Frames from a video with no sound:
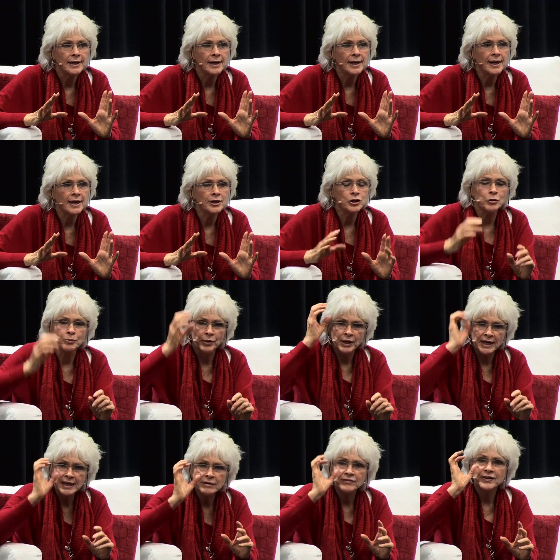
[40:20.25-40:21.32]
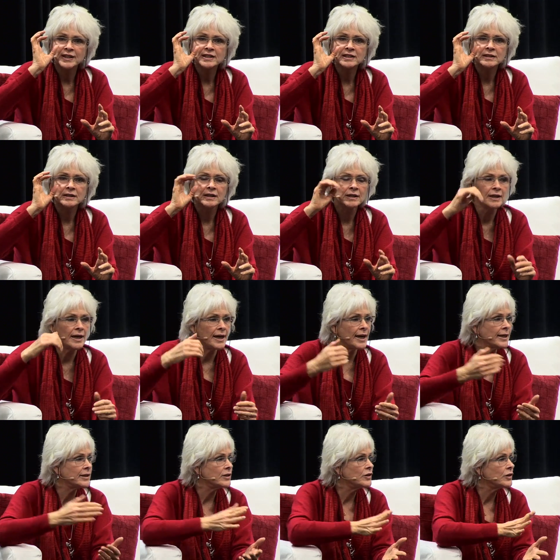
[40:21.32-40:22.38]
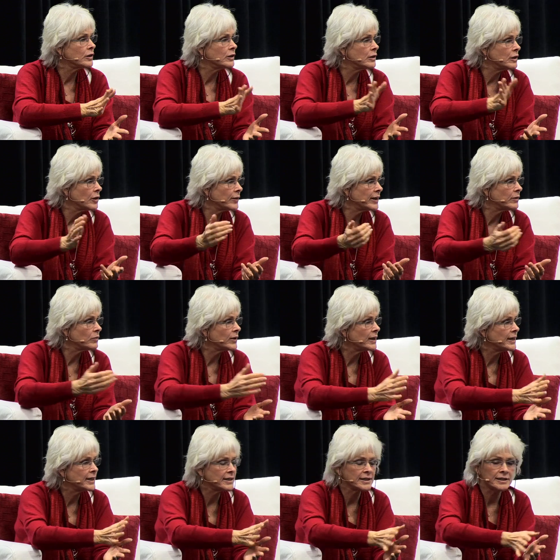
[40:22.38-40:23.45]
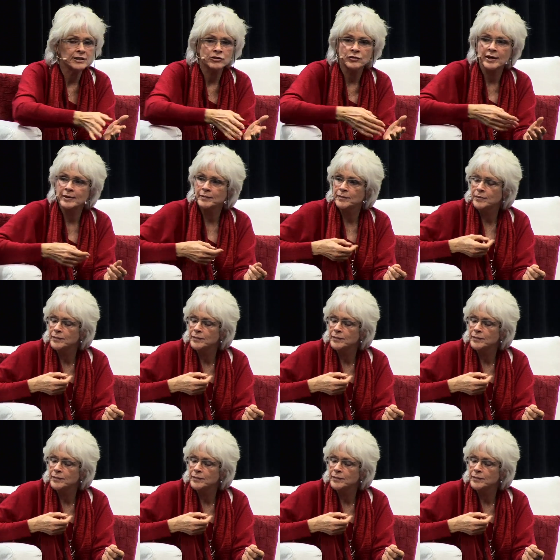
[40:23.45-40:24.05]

And you believe it, and, it really is the trip